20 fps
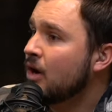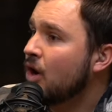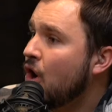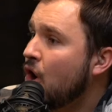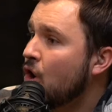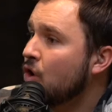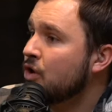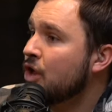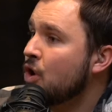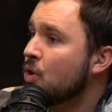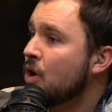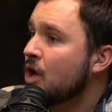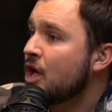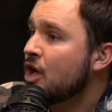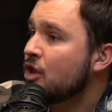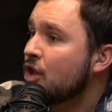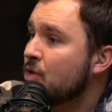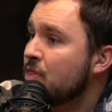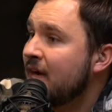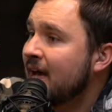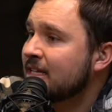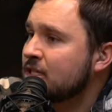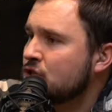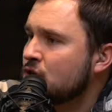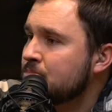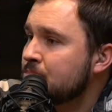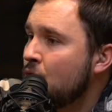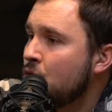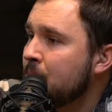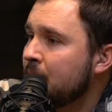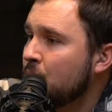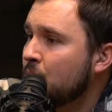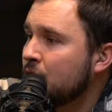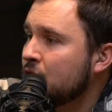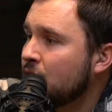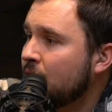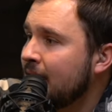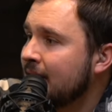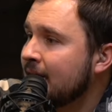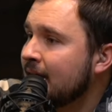oh no no that's the moment where
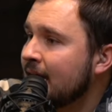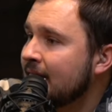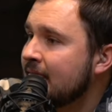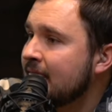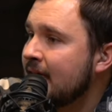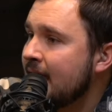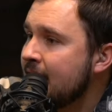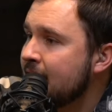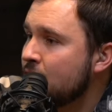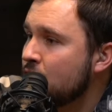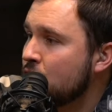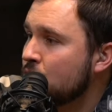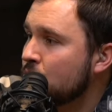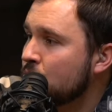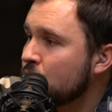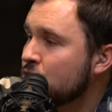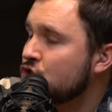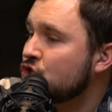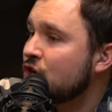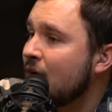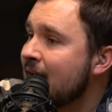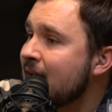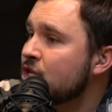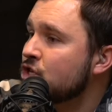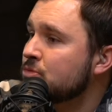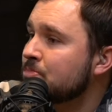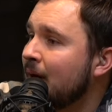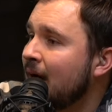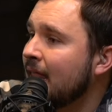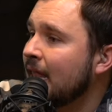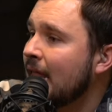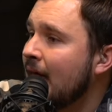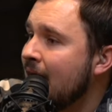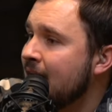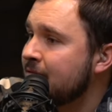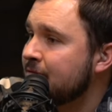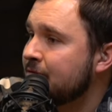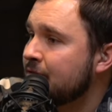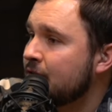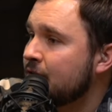you're like god thank you change my
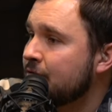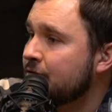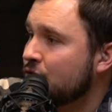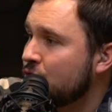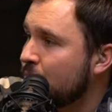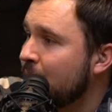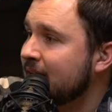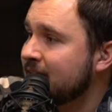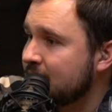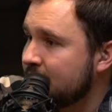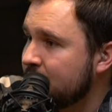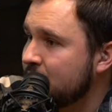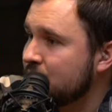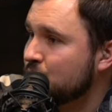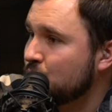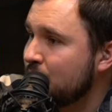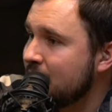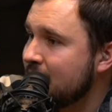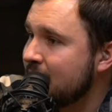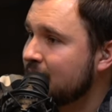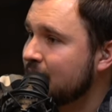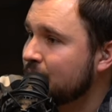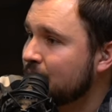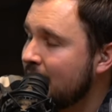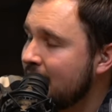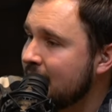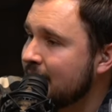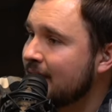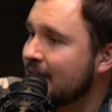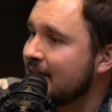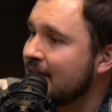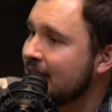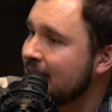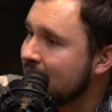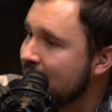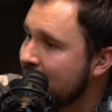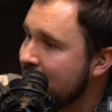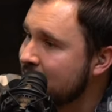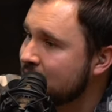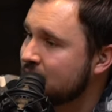life for the rest of this week right like
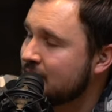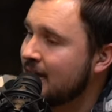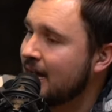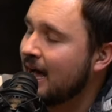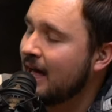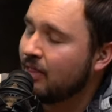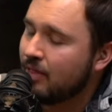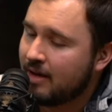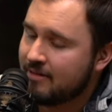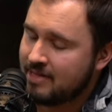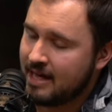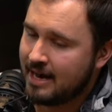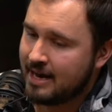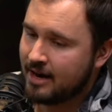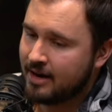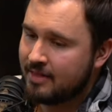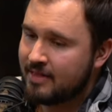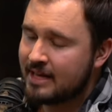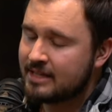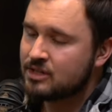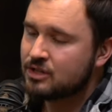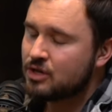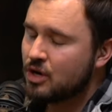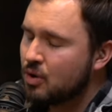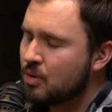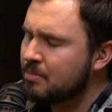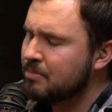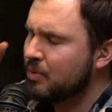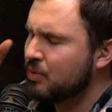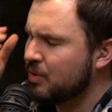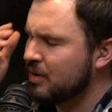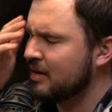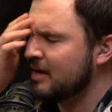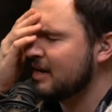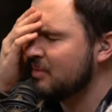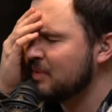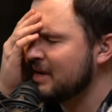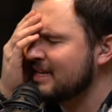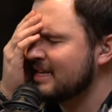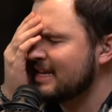engage that i love that aaron that's so important
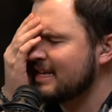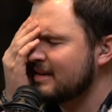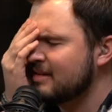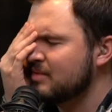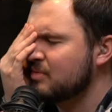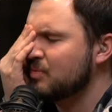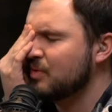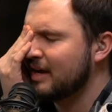and we did